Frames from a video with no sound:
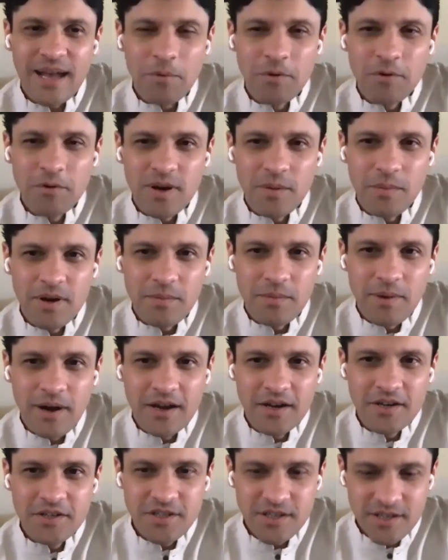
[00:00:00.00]
happened to Ramana
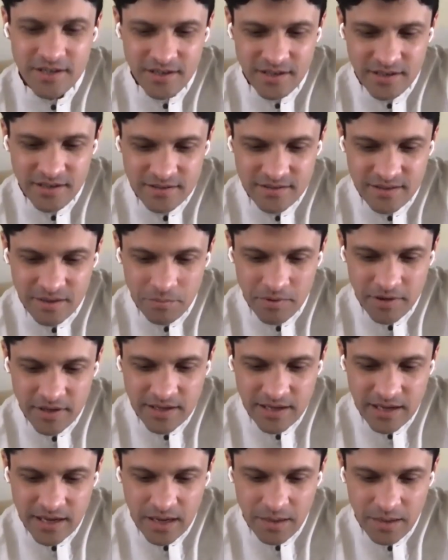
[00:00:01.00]
Maharshi.
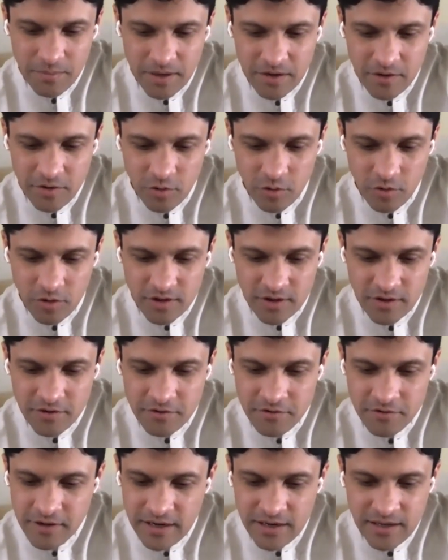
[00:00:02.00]
Somebody came and wrote
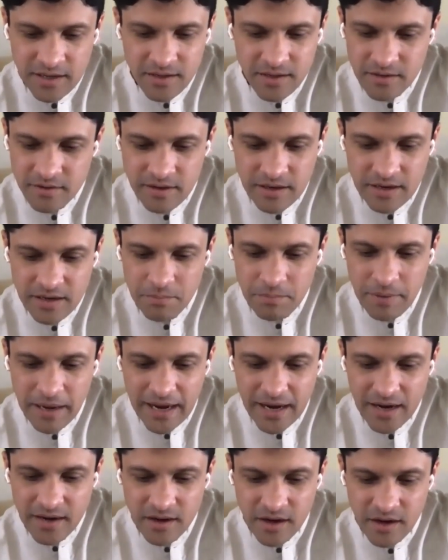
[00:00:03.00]
a really, really
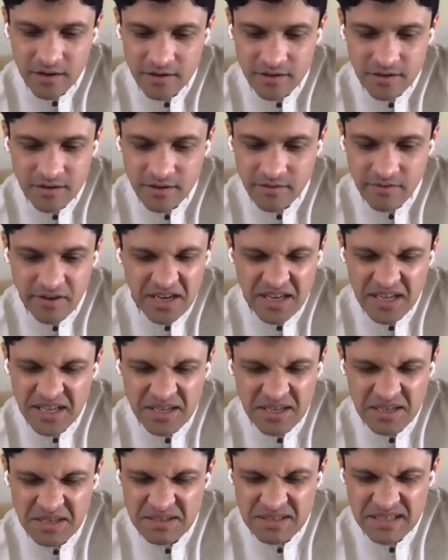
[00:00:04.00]
bad article,
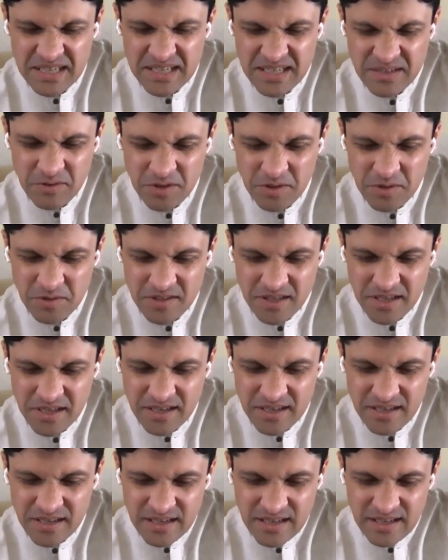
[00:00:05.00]
really,
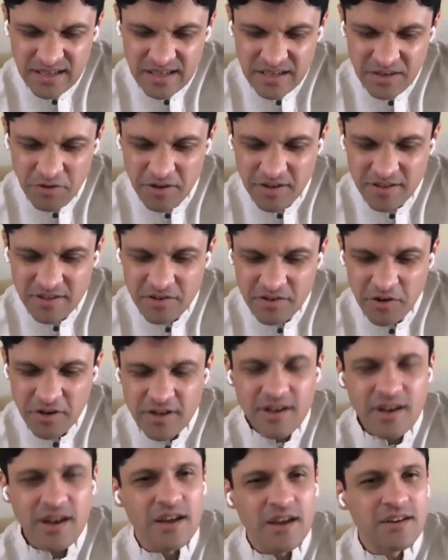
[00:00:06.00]

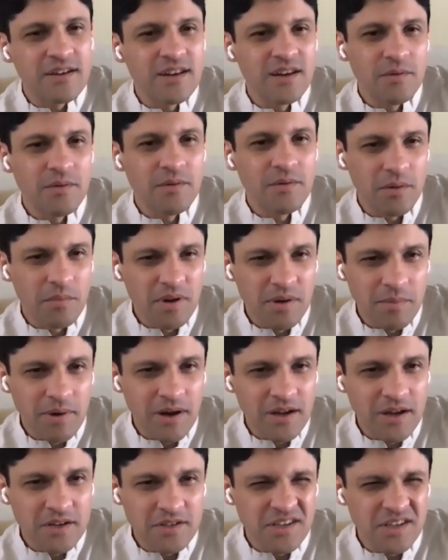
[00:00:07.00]
critical article about Ramana
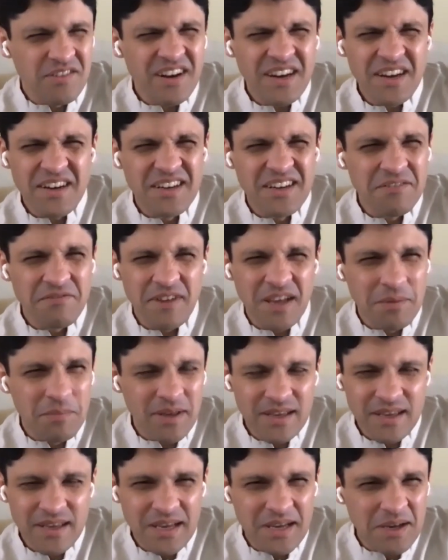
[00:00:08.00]
Maharshi, and really
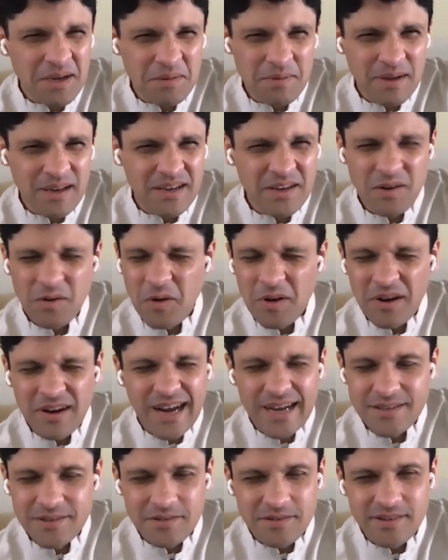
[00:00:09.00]
defaming him and, you know, all
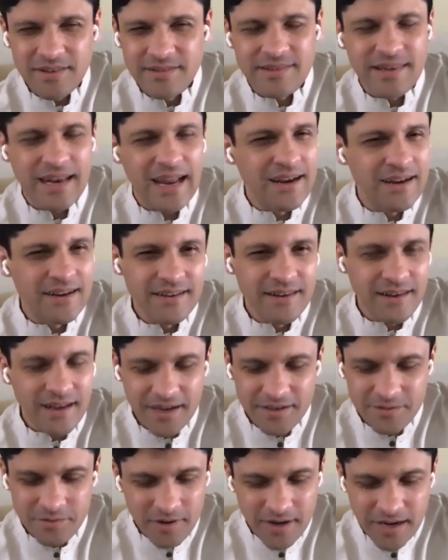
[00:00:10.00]
kinds of slander,
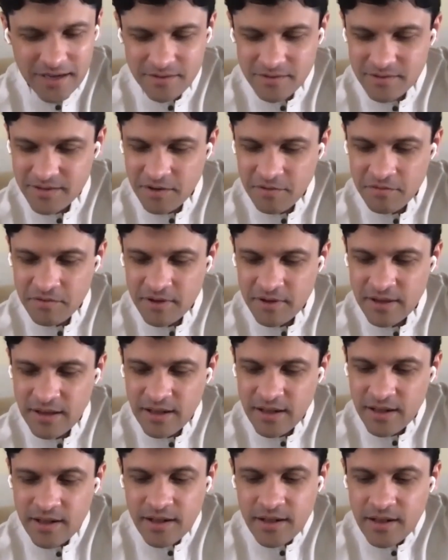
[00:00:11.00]
lies, all kinds of stuff.
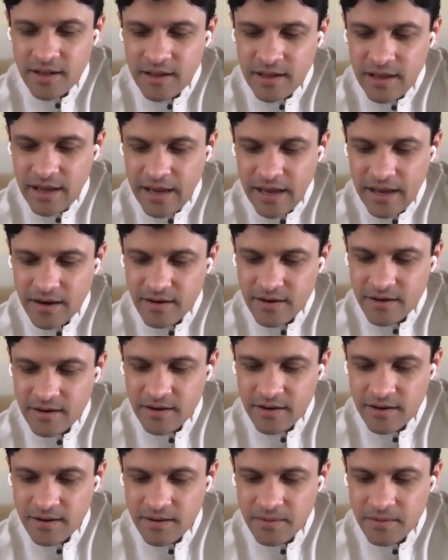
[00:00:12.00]
And
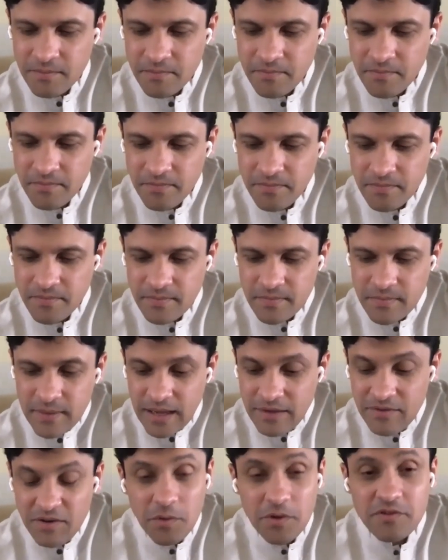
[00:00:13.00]

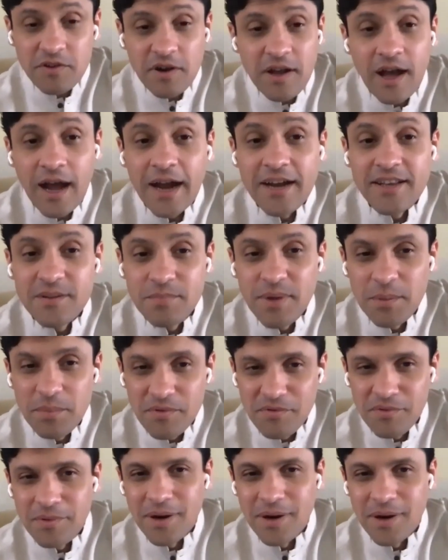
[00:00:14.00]
everyone was trying to hide the paper